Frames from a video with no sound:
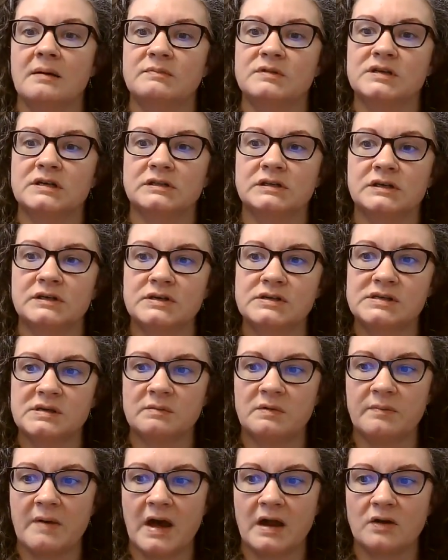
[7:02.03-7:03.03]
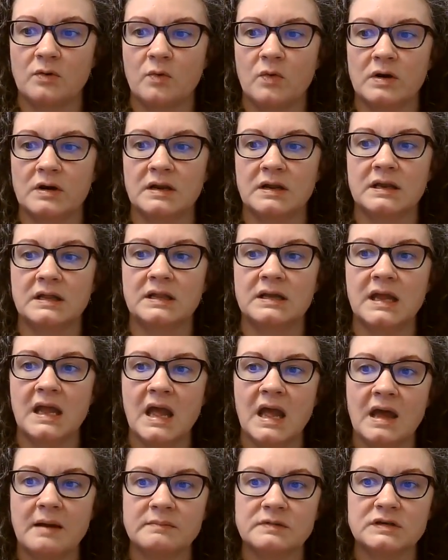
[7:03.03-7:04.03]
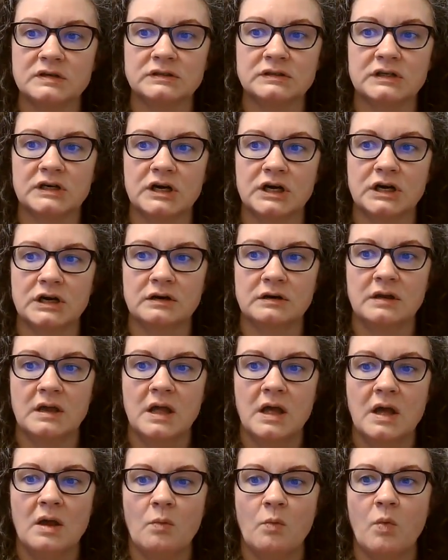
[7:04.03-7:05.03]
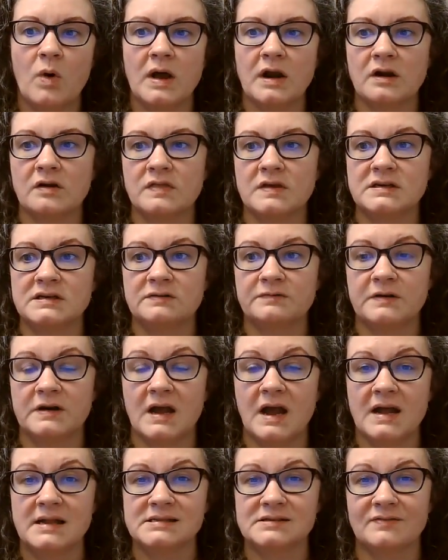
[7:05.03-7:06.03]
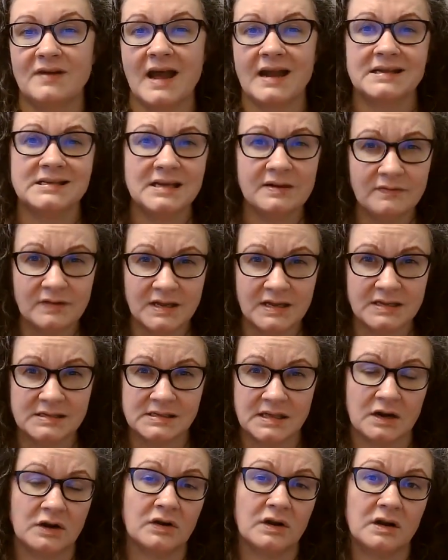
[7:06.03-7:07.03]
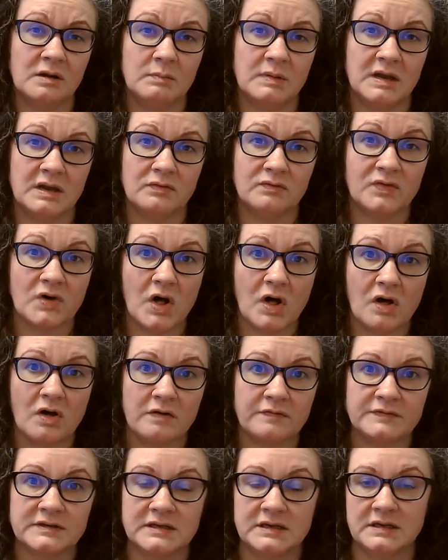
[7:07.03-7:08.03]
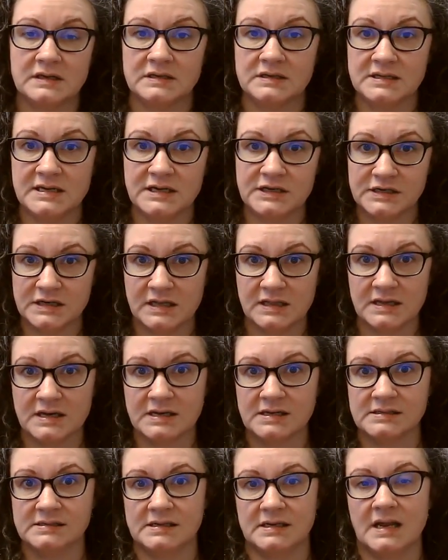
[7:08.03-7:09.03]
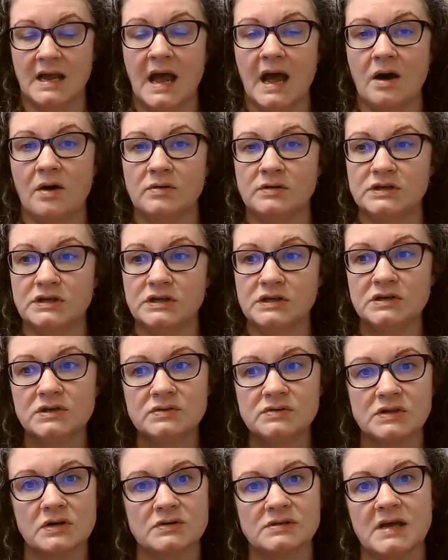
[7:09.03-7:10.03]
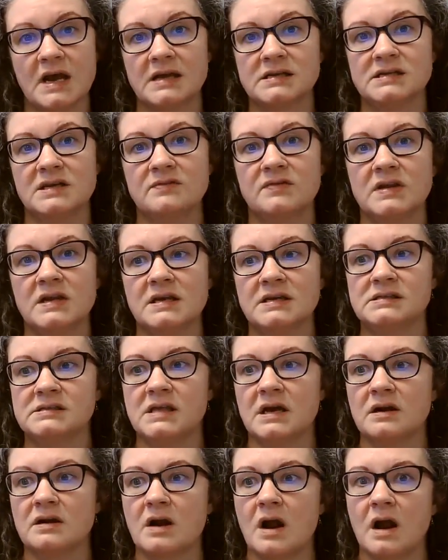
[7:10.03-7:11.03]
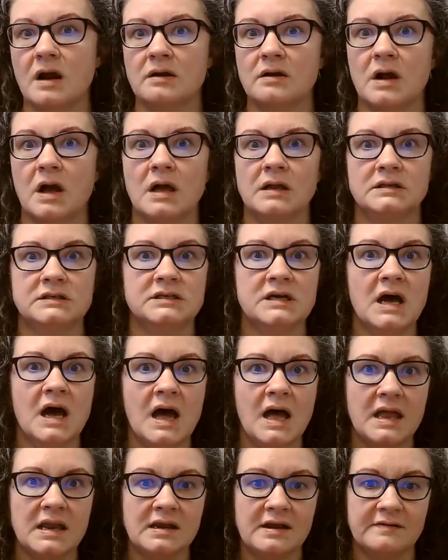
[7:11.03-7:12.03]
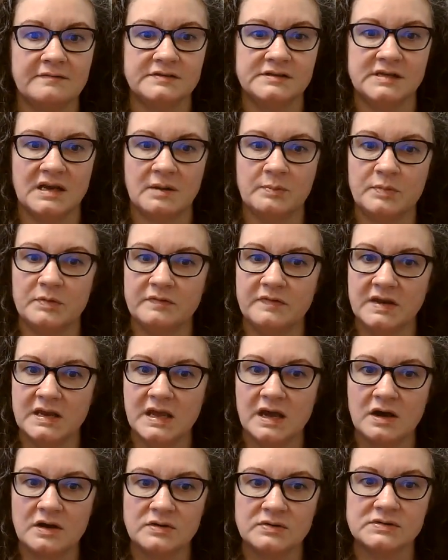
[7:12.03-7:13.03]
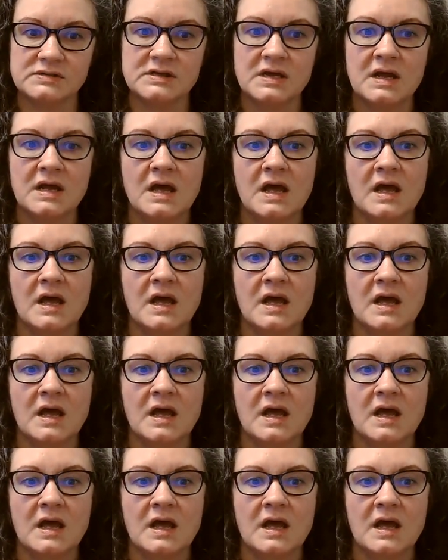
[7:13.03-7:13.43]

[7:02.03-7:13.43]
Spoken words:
to learn some about Orton Gillingham, to learn what are the different kinds of activities that are going to be involved in teaching this and how to use those activities. There are a ton of sample videos